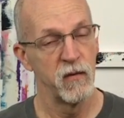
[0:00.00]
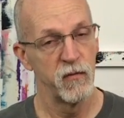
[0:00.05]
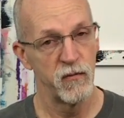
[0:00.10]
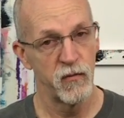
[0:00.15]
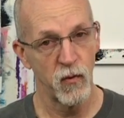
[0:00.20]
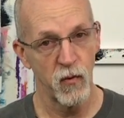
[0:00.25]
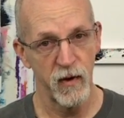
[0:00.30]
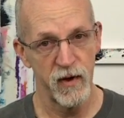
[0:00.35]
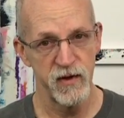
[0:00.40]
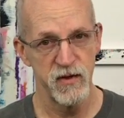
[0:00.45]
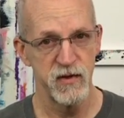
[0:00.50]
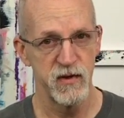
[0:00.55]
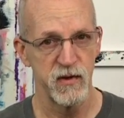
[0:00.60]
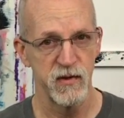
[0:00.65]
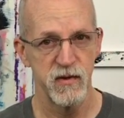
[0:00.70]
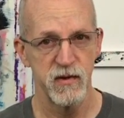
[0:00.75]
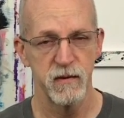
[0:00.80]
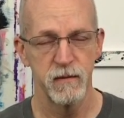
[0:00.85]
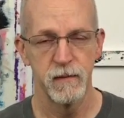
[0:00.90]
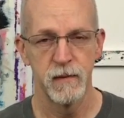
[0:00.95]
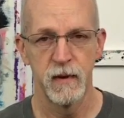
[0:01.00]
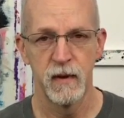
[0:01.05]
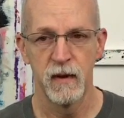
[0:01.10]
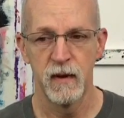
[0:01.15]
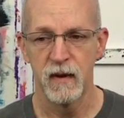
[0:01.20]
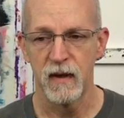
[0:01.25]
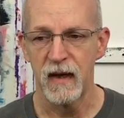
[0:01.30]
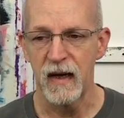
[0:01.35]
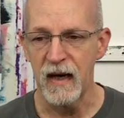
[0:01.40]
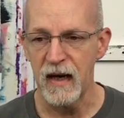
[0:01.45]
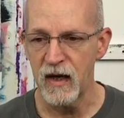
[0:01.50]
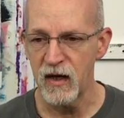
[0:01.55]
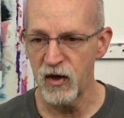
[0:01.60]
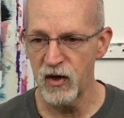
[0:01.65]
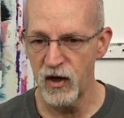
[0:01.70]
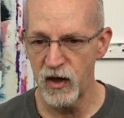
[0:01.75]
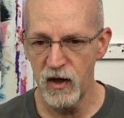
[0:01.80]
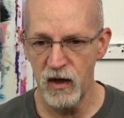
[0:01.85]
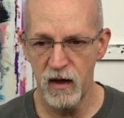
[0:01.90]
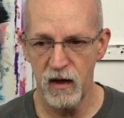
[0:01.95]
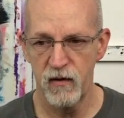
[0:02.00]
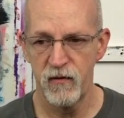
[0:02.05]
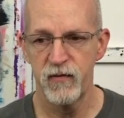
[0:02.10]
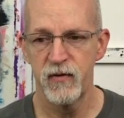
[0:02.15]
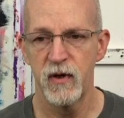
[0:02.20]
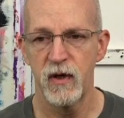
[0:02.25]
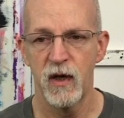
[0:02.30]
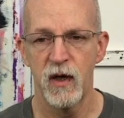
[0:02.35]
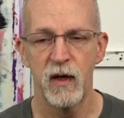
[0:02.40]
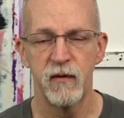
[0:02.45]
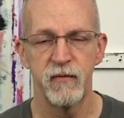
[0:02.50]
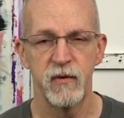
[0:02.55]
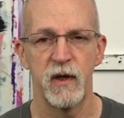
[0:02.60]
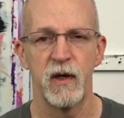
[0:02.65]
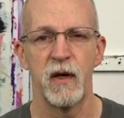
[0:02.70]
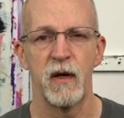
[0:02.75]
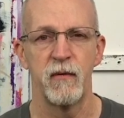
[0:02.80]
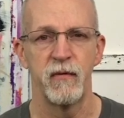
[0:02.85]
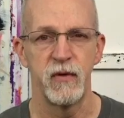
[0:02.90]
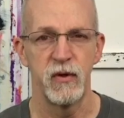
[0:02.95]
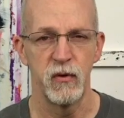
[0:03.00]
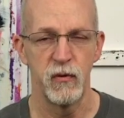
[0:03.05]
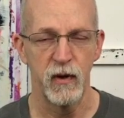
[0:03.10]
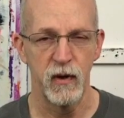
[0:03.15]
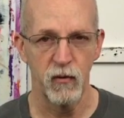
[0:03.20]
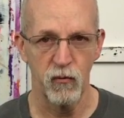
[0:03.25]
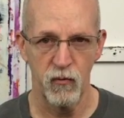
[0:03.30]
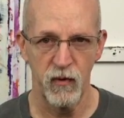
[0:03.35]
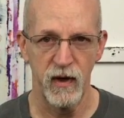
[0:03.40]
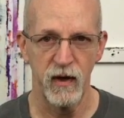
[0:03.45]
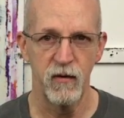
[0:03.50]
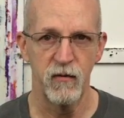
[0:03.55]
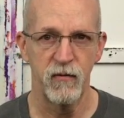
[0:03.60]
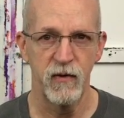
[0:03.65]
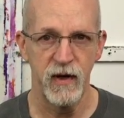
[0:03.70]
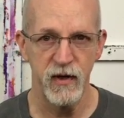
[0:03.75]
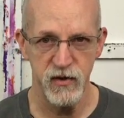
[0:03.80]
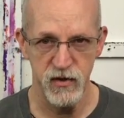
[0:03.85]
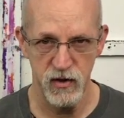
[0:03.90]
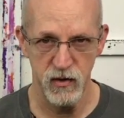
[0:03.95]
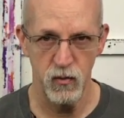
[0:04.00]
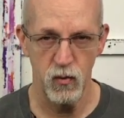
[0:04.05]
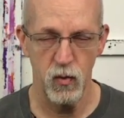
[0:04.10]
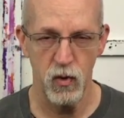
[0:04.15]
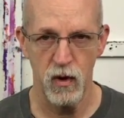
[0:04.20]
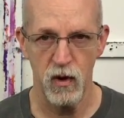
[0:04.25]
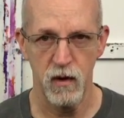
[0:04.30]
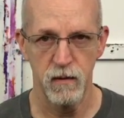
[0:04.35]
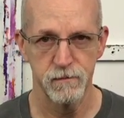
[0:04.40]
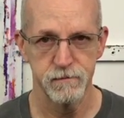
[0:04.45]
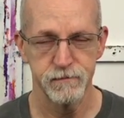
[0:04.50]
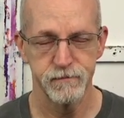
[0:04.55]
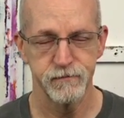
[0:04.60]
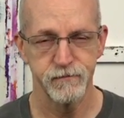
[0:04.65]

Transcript: For instance, I loved, loved, loved doing renovation work.